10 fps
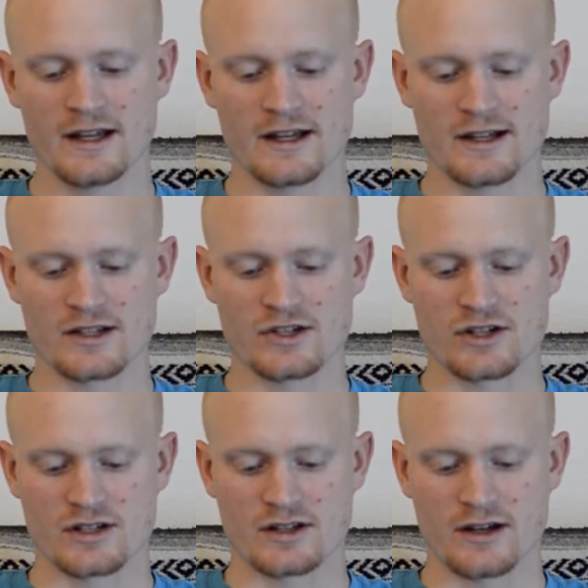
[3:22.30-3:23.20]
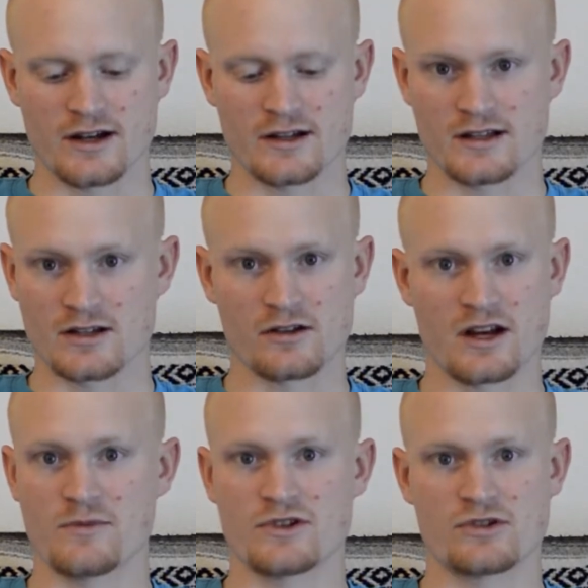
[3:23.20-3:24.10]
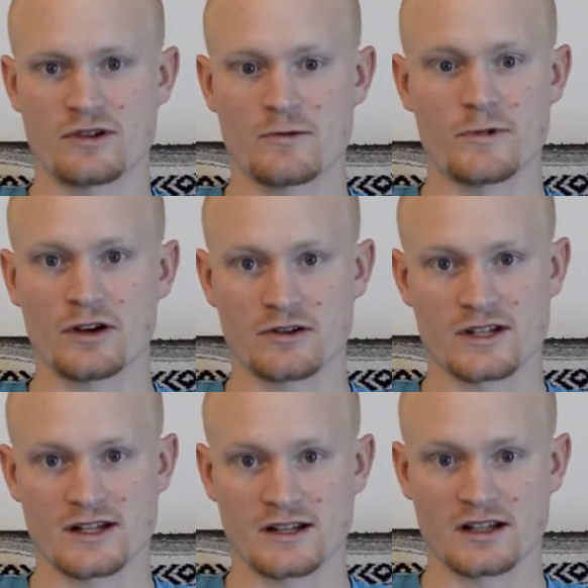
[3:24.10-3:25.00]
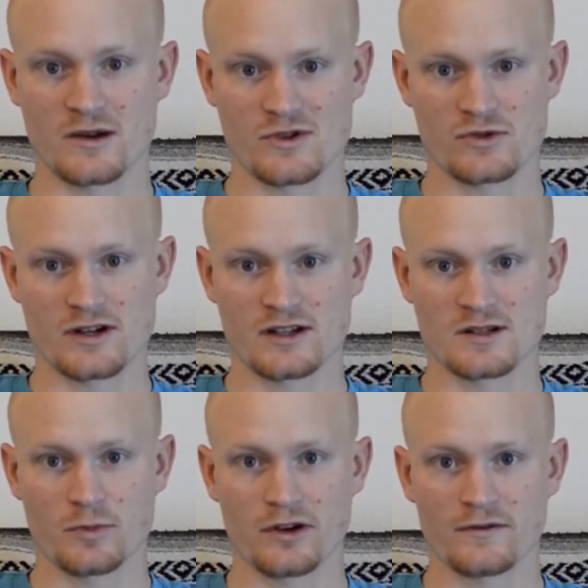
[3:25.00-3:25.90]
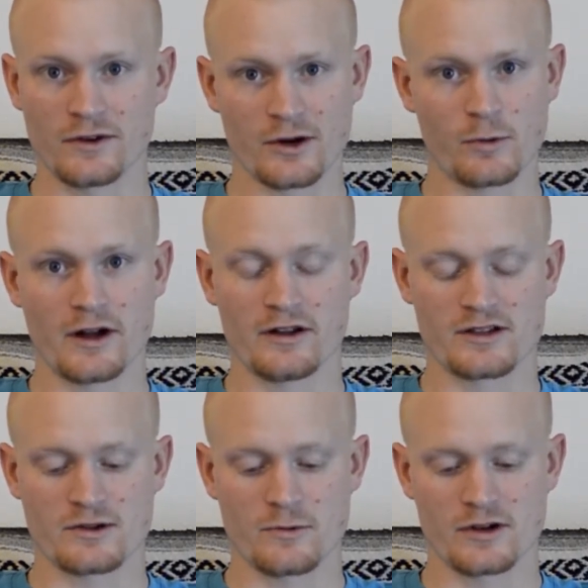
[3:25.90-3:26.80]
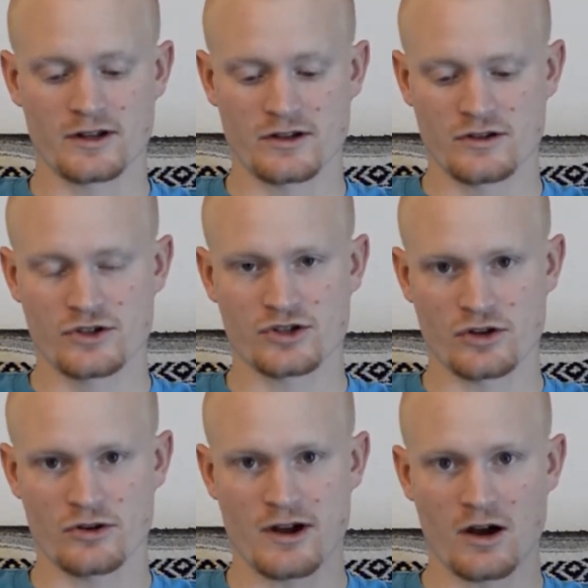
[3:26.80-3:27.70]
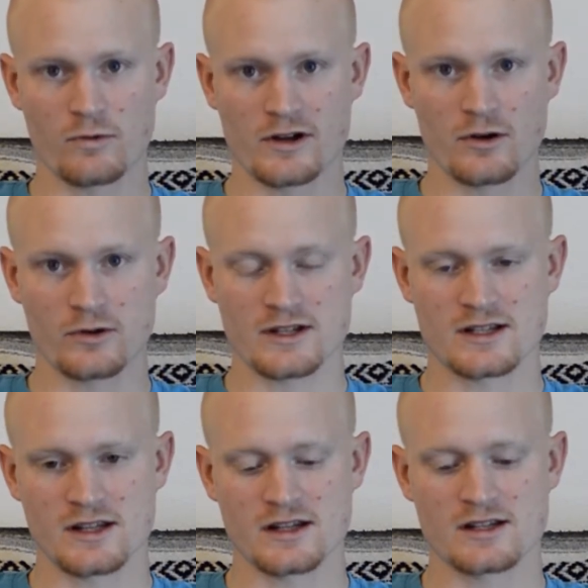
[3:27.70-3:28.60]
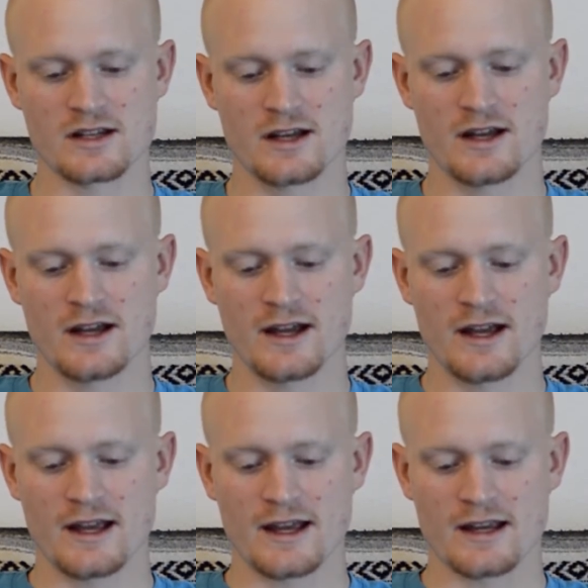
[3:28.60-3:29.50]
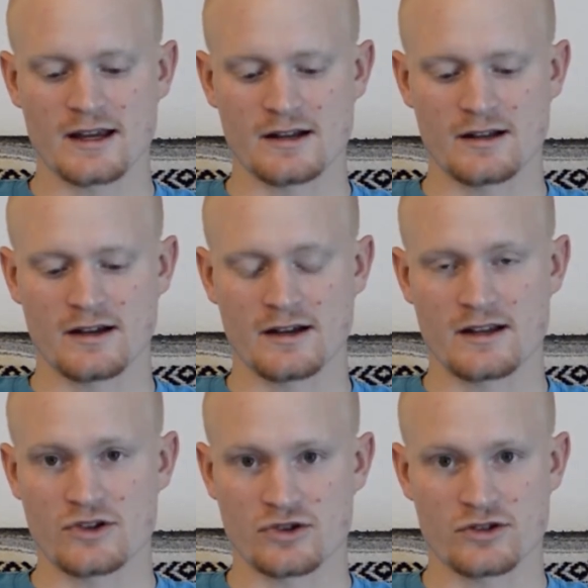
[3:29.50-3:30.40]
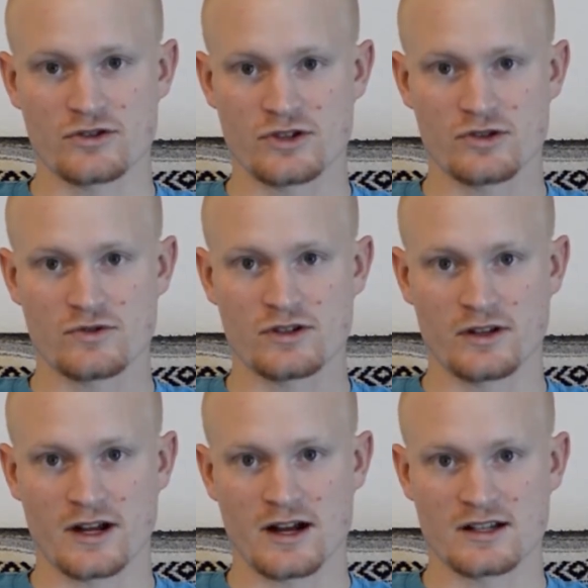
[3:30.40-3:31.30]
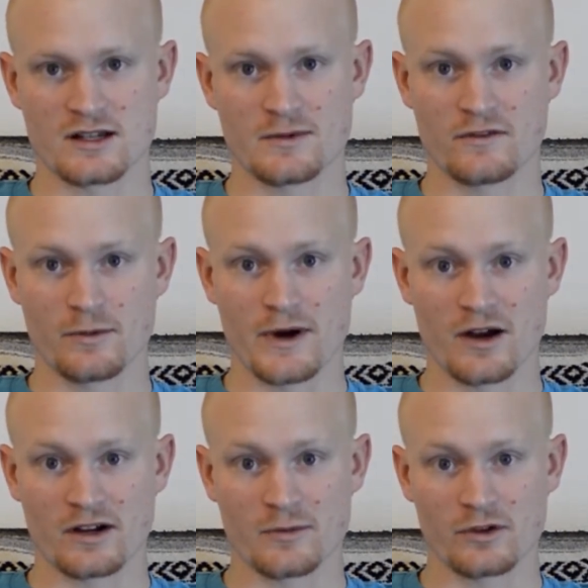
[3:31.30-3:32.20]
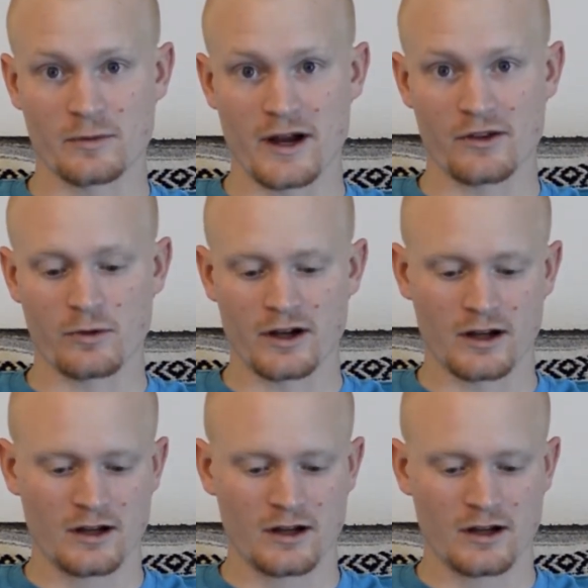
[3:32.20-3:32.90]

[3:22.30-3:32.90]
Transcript: It's just, it's all chemistry, and we understand the chemistry at this point very well. So I want to show you how we know these things and introduce you to the concept of a biochemical pathway.